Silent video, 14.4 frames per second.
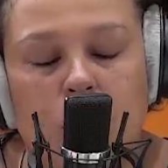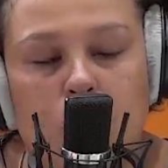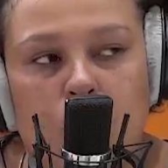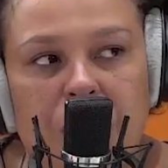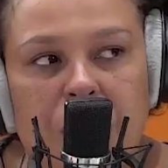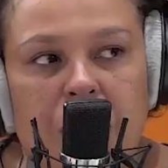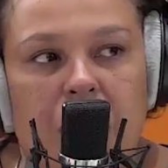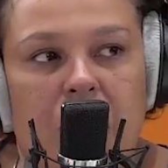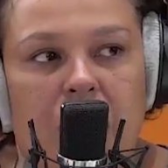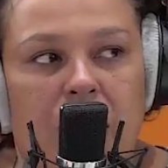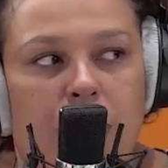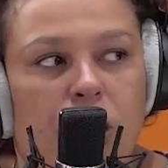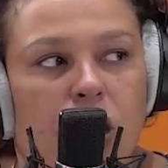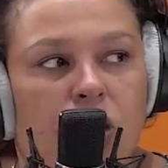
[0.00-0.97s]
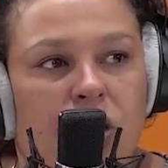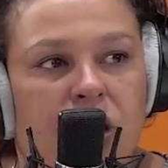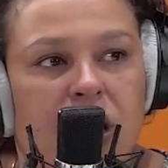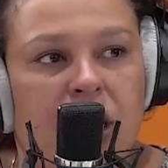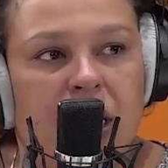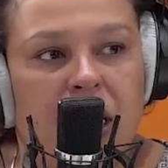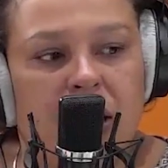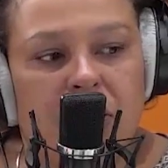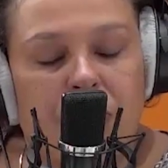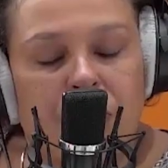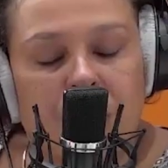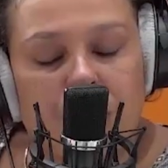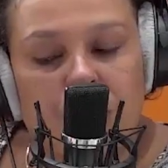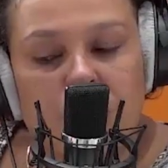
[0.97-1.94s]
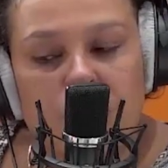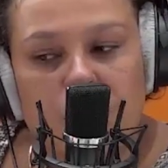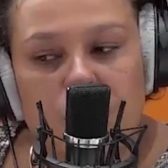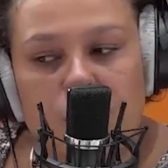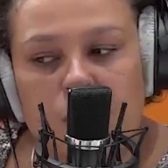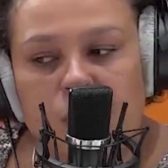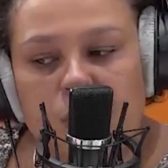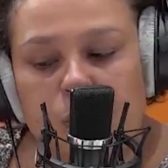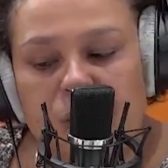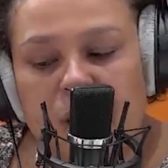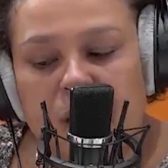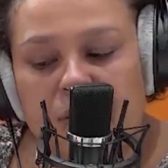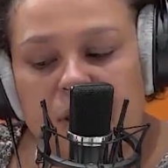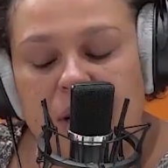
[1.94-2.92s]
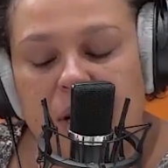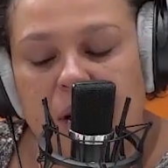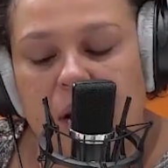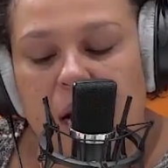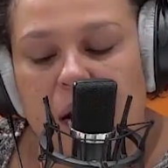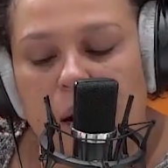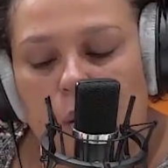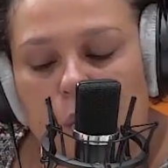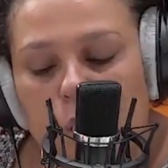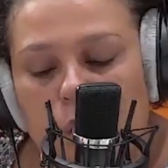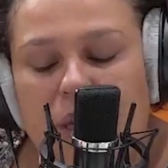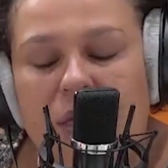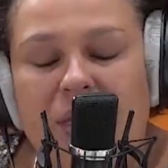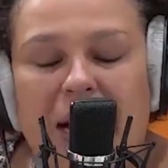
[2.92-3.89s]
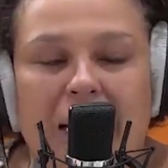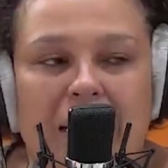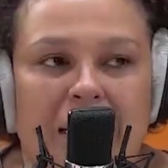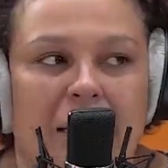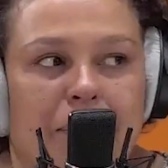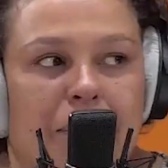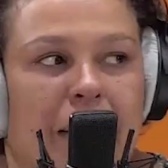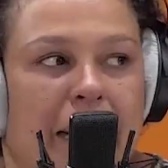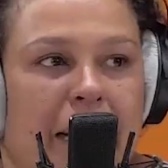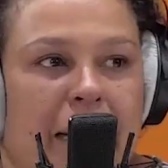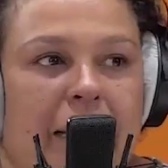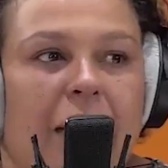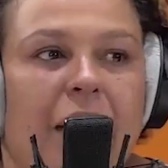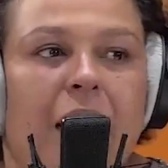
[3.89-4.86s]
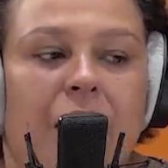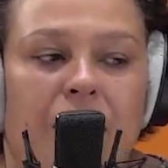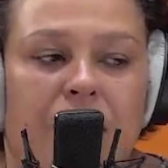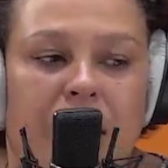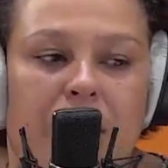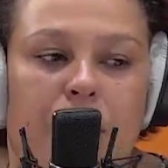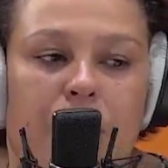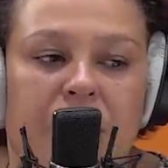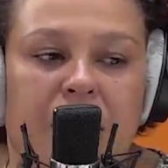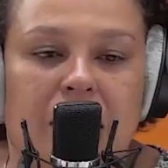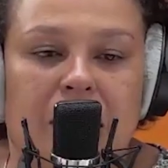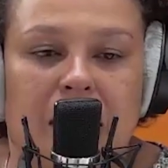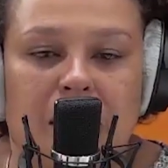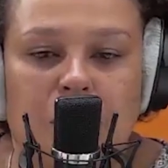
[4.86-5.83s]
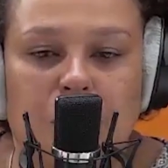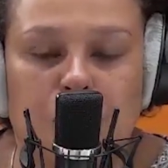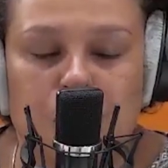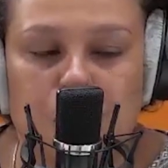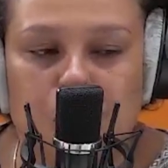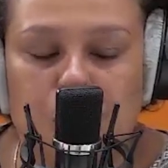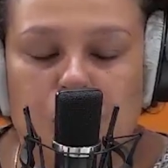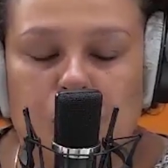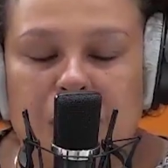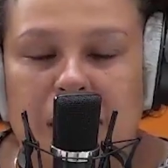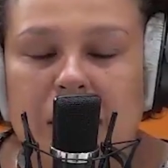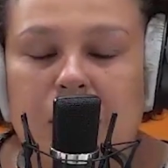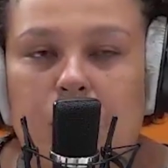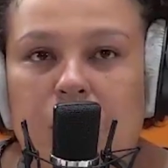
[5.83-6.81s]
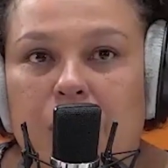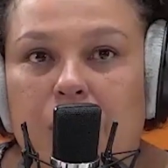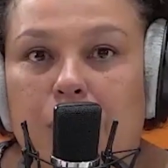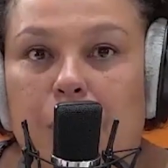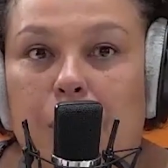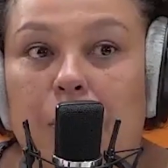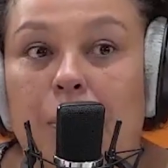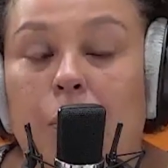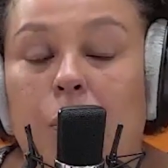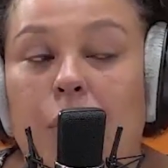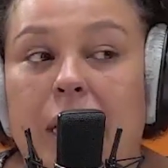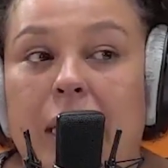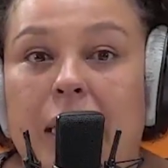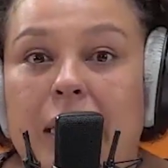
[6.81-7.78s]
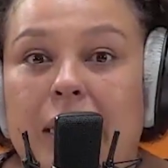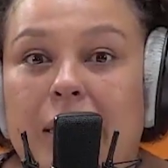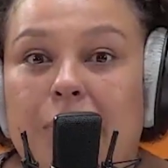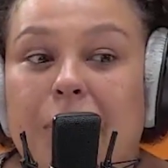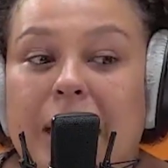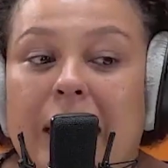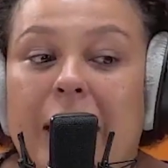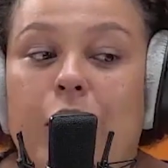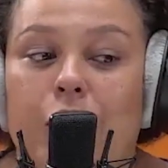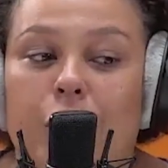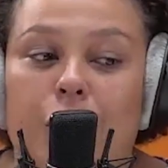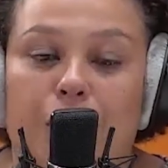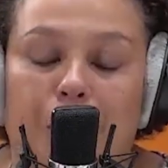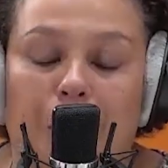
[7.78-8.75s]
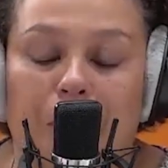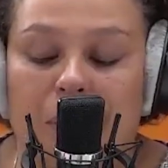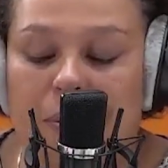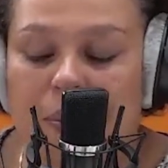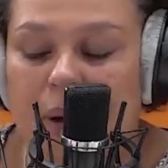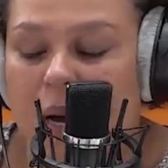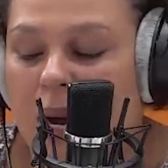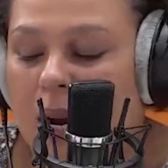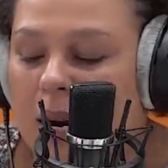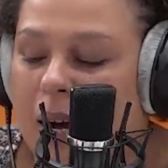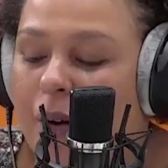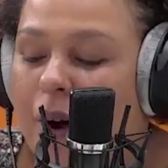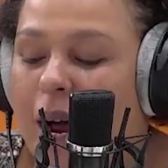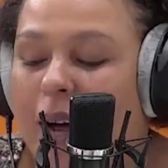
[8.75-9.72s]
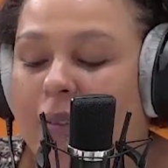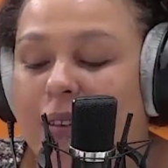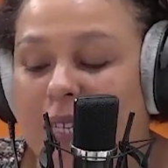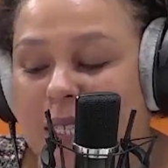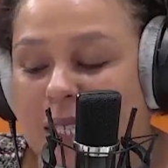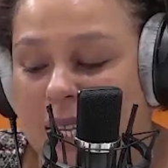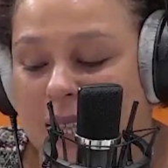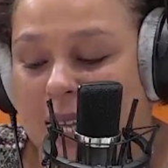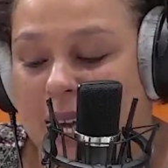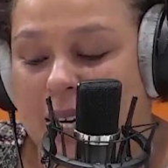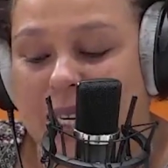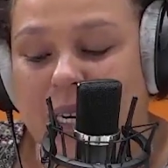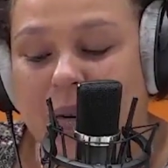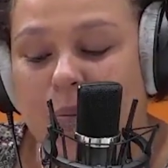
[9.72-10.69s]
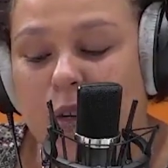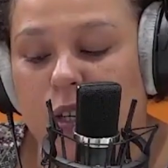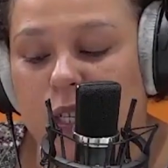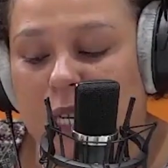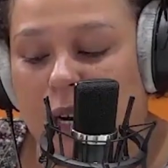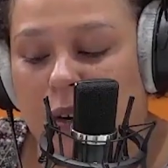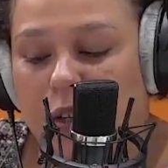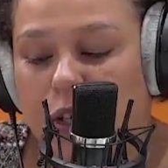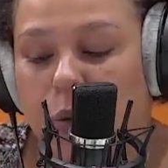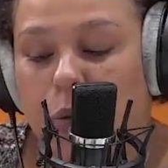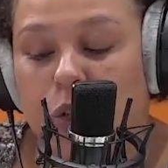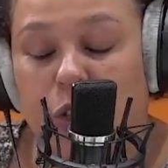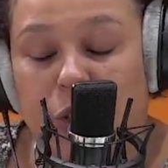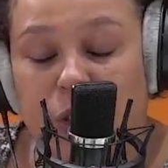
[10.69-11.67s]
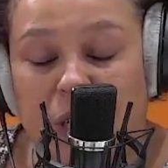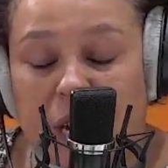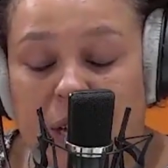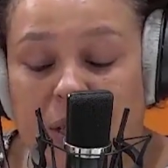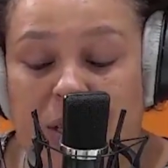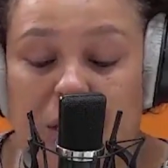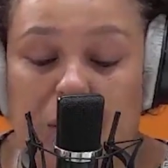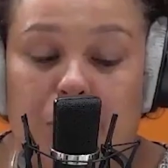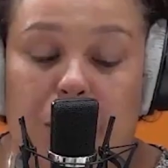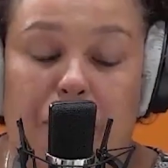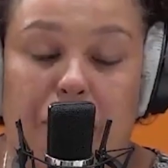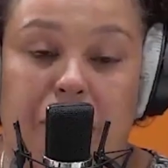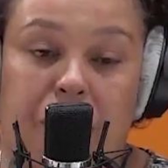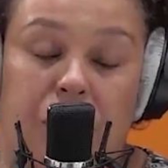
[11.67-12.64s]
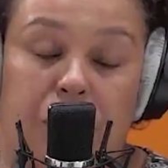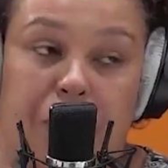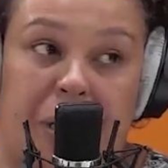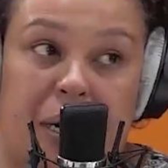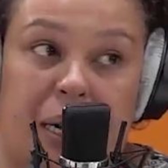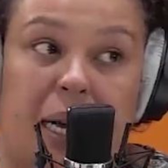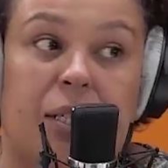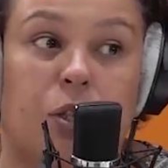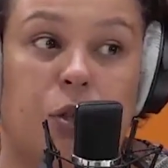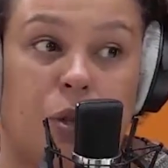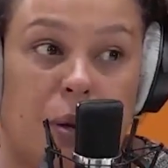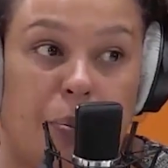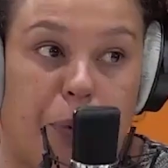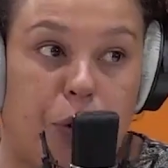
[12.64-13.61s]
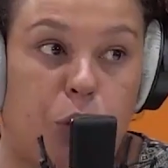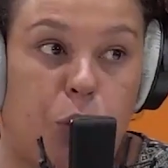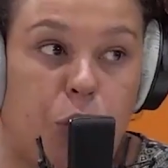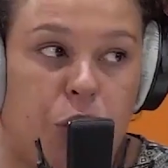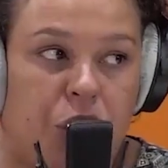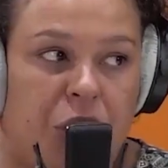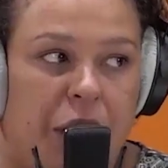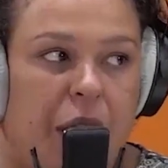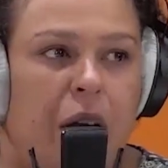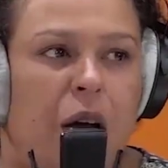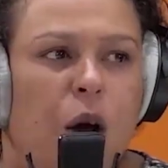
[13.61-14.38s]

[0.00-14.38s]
tweaking our democracy and the framework through which we govern, with that in mind, then we start to deal with the problem, or at least make it not a problem. Now, having said that, and I'm not countering what you're saying, this is my personal opinion as to the approach we should take.